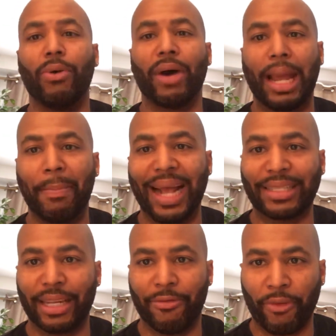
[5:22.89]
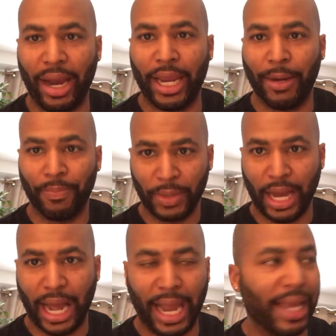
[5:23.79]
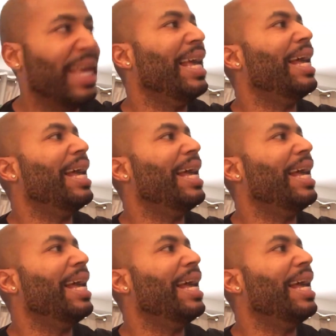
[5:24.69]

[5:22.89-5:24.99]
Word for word: more of that masculine frame. All right.